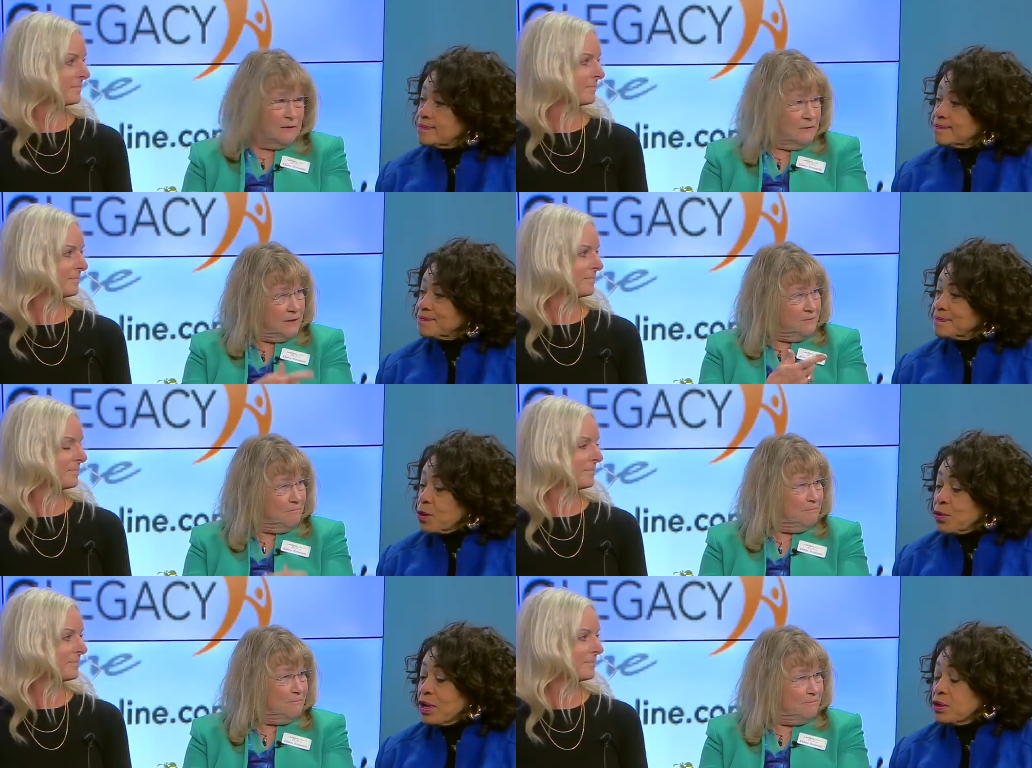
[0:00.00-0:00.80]
Speaker 1: ahead.
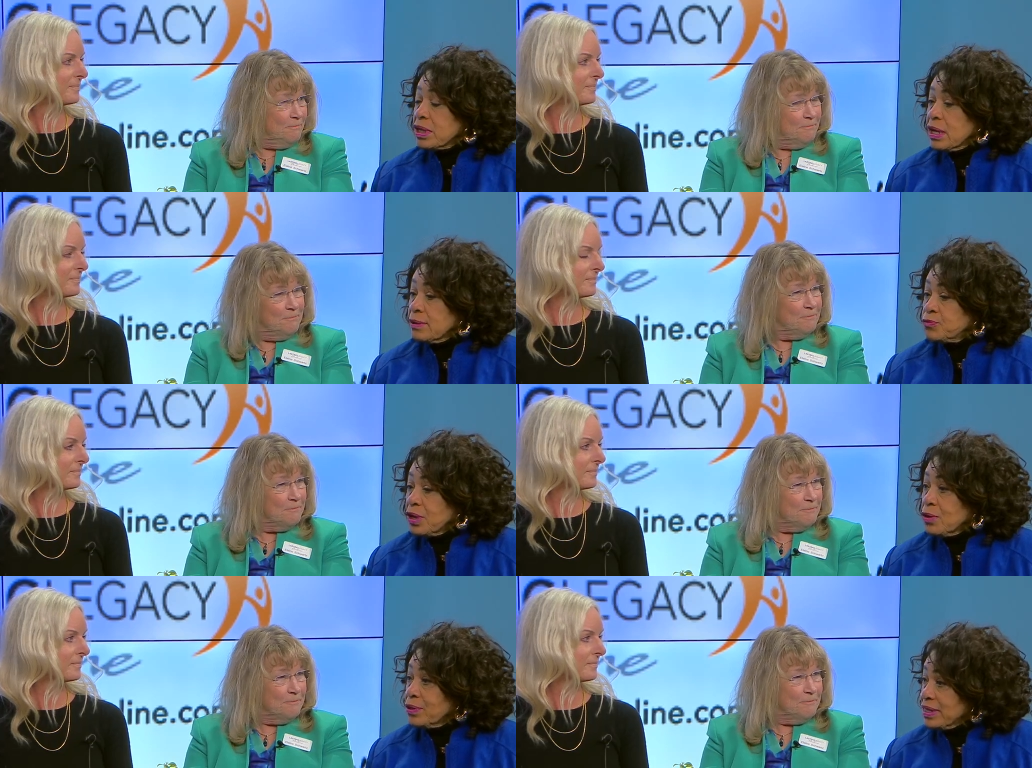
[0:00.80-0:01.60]
Well, uh,
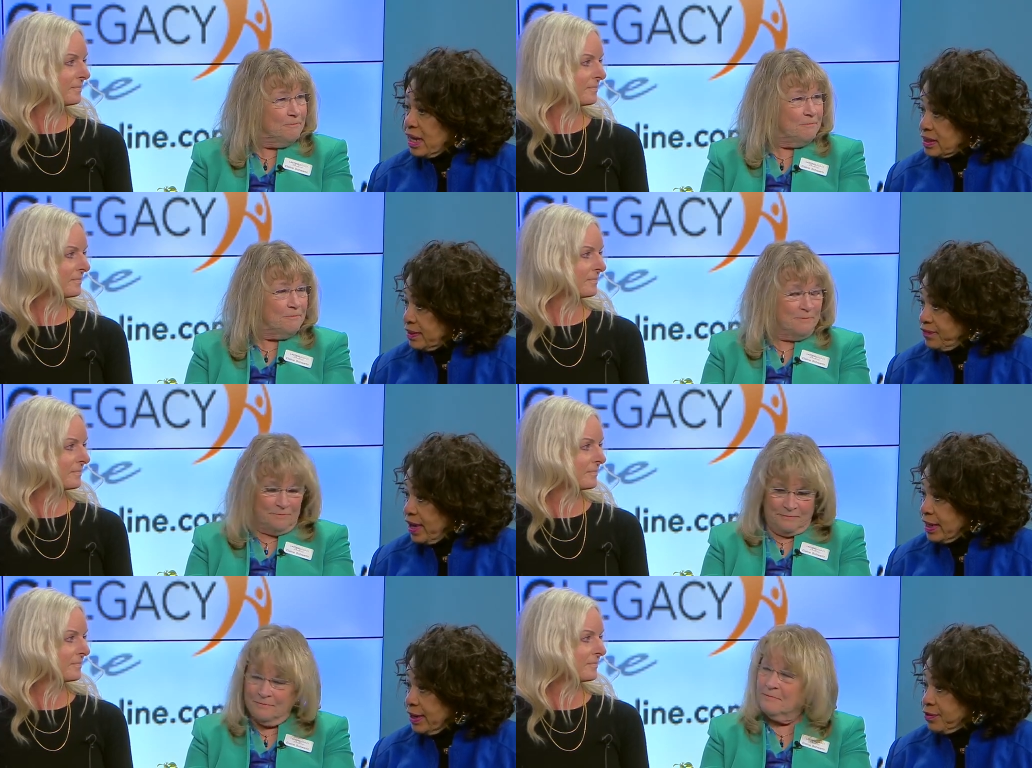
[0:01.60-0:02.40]
uh, we'd like to
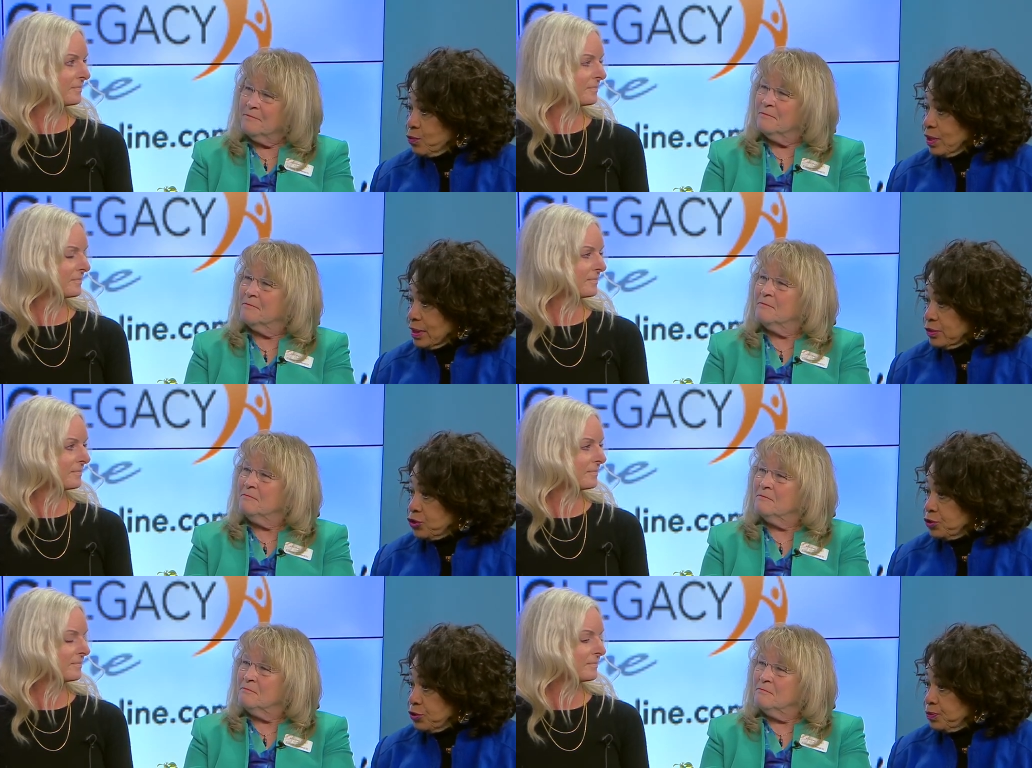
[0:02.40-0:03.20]
invite everyone
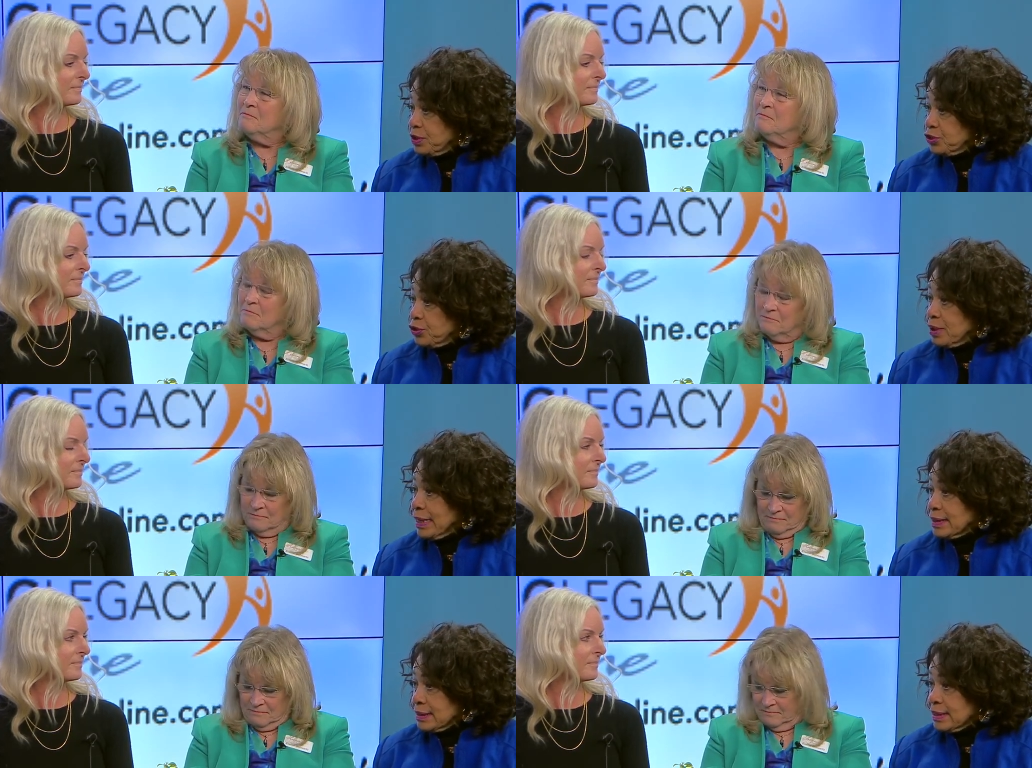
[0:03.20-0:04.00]
to be sure
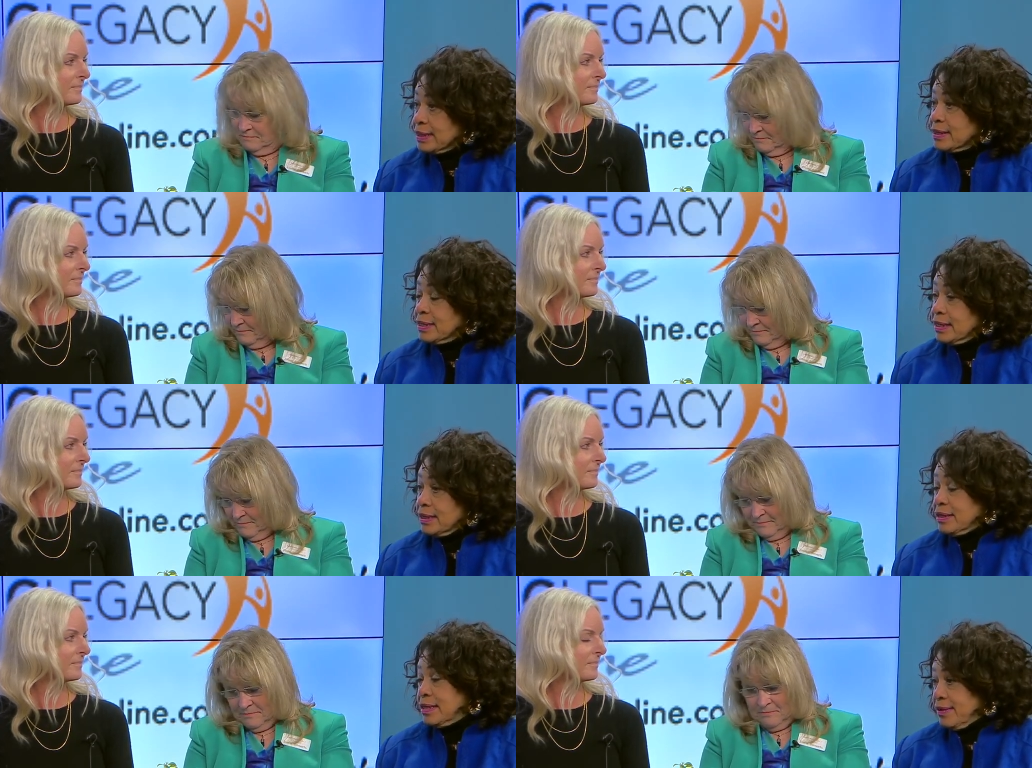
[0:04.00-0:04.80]
and attend the,
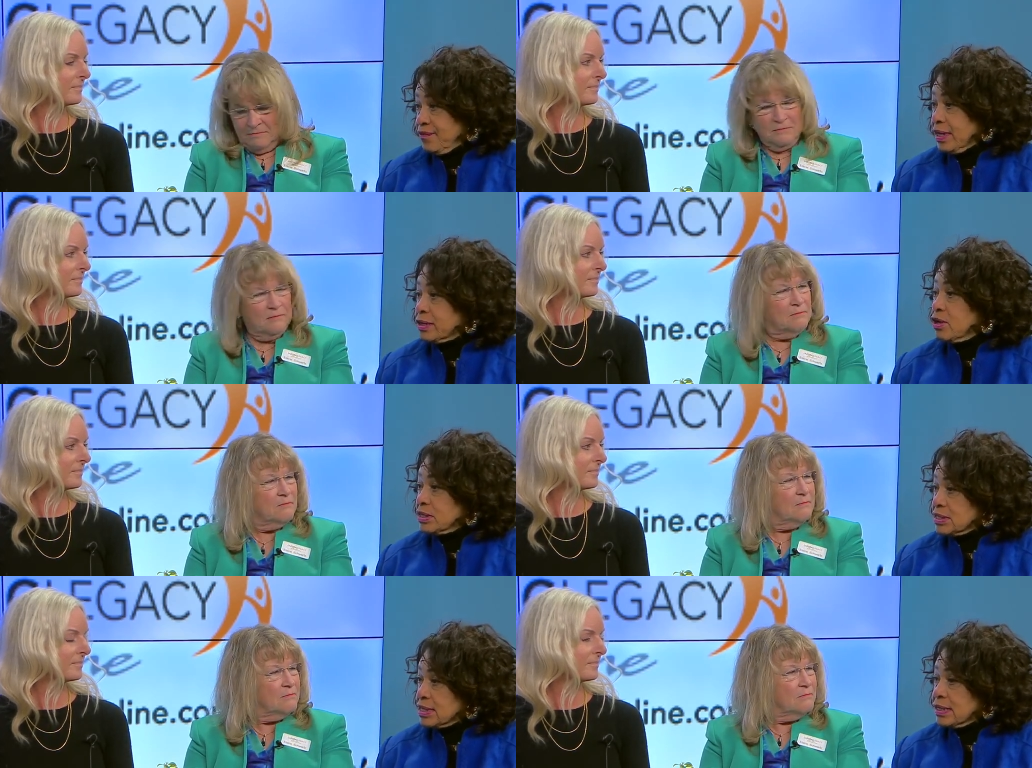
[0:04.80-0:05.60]
the event on
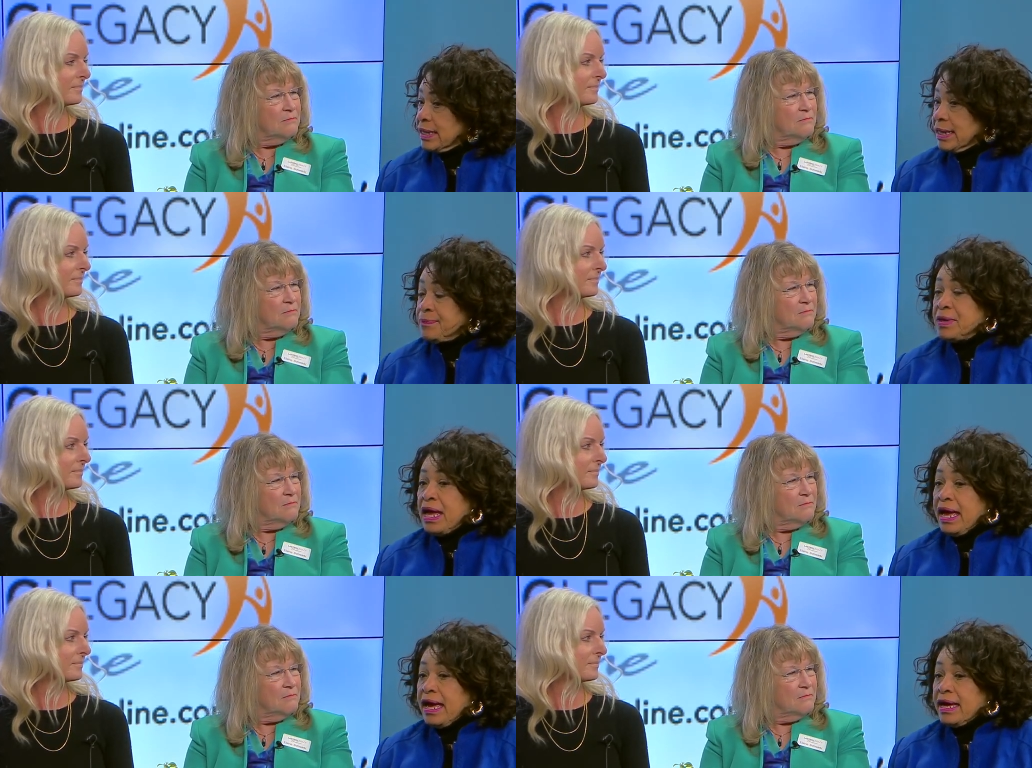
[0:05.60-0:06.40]
Sunday
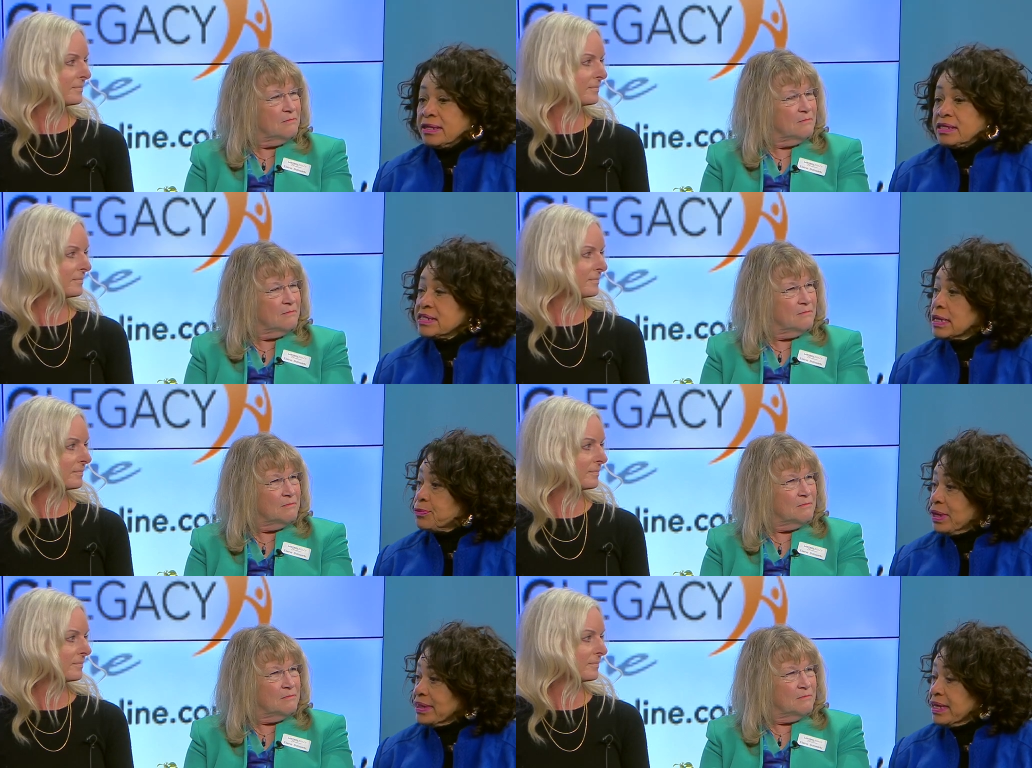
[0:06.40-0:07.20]
and to
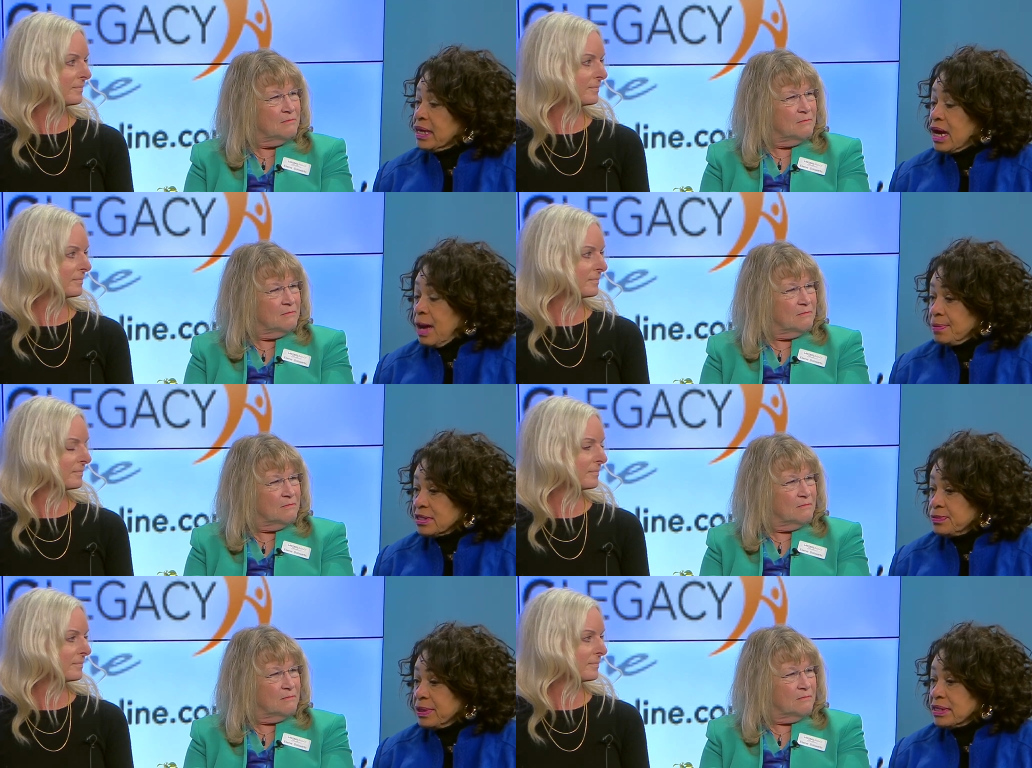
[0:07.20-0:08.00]
celebrate the
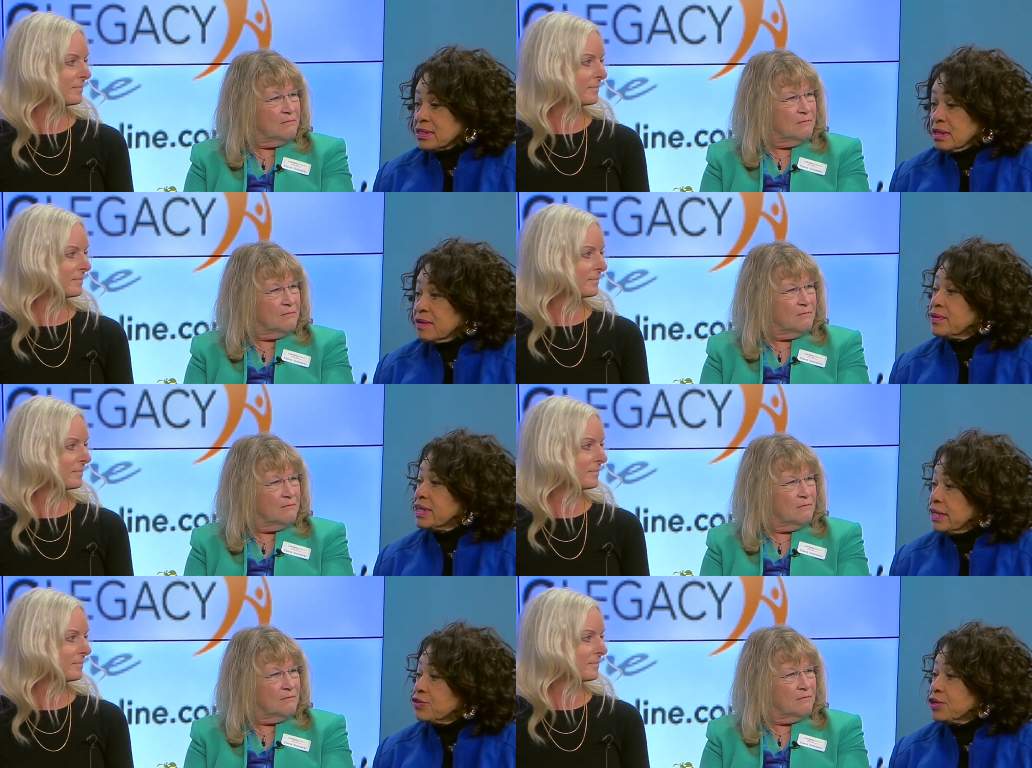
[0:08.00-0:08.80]
accomplishments of a
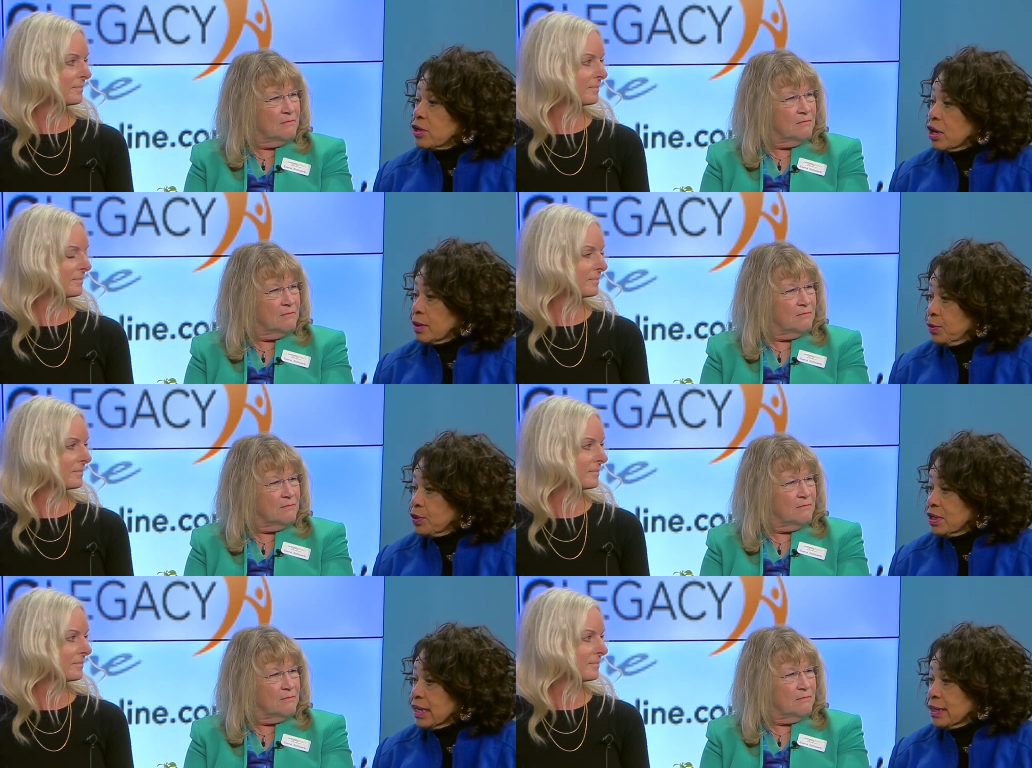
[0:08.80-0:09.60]
leader in our
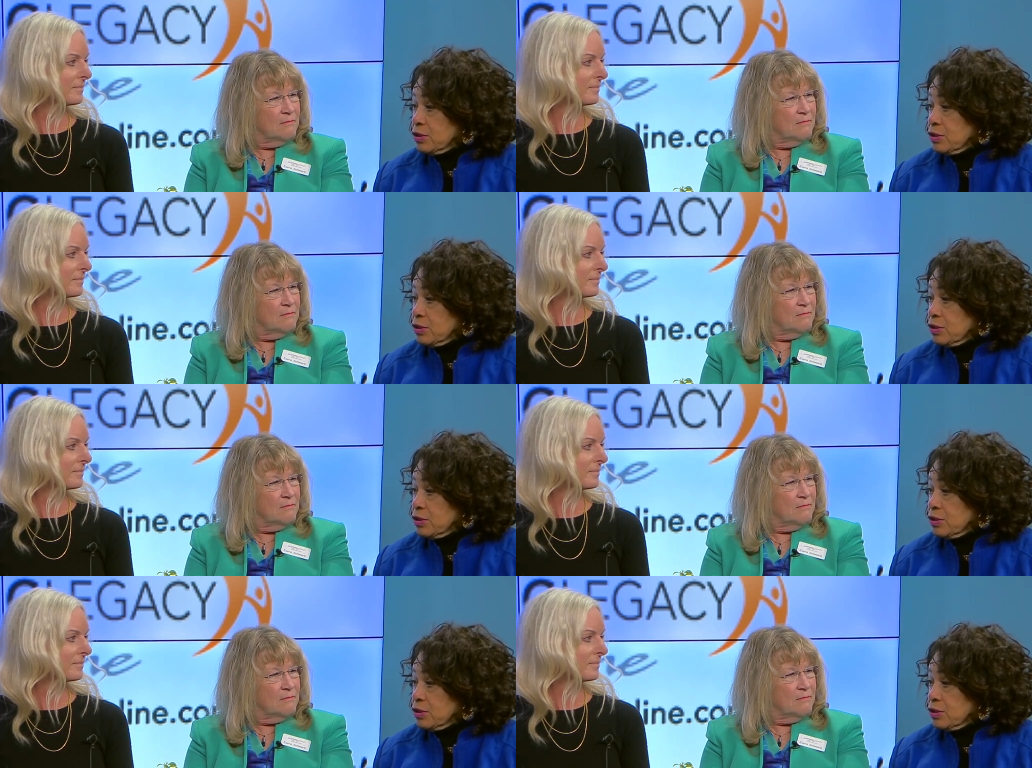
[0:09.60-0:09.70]
community and the